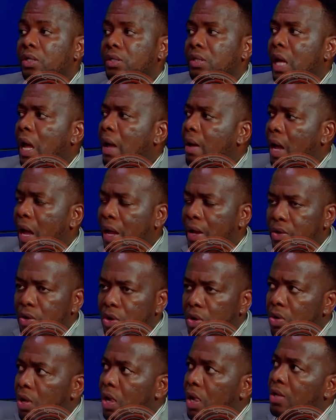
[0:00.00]
I
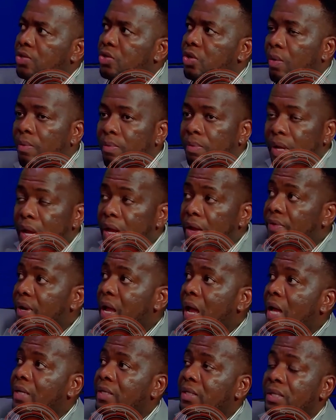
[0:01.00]
know some
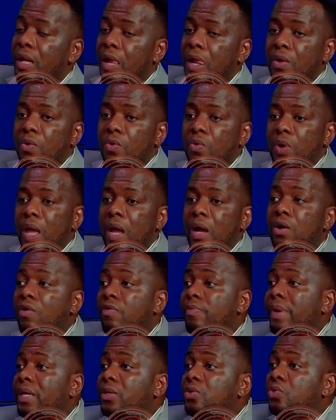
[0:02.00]
areas where
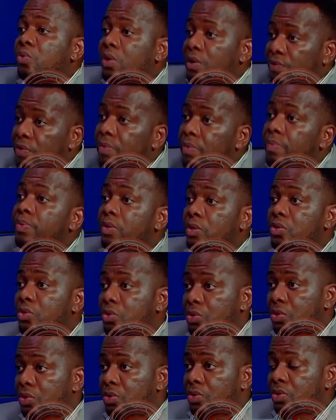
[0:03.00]
government will even build roads,